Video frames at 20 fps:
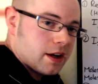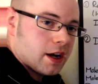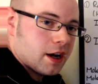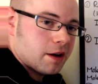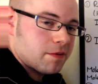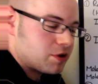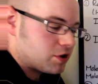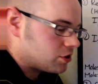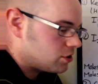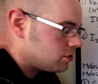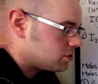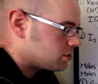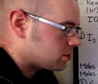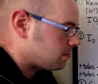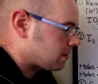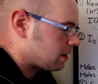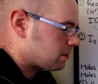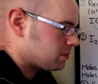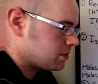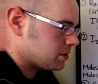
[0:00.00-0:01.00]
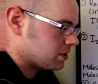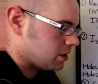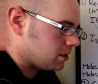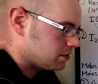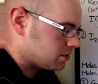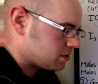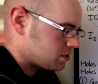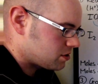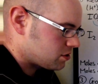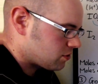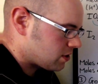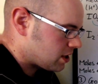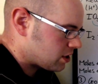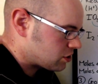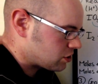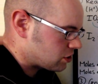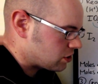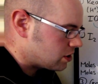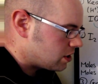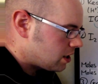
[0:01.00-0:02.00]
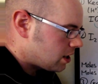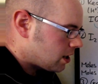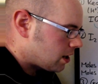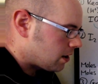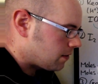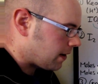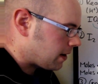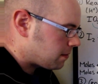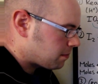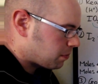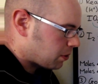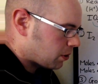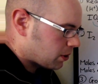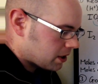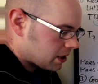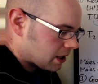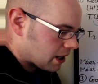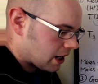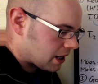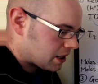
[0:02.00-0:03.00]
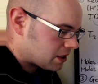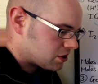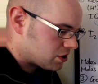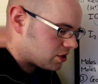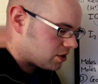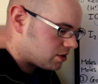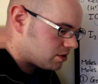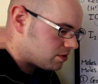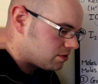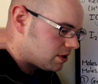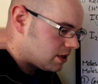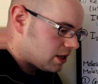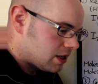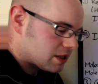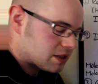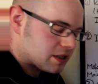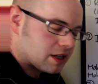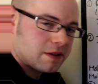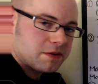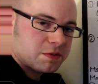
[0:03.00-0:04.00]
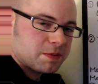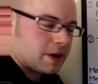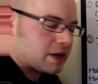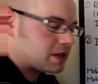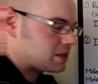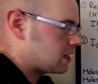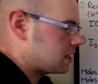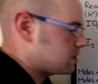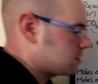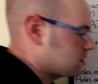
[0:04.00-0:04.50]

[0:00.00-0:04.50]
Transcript: and we should come out with a concentration of 8.92 times by 10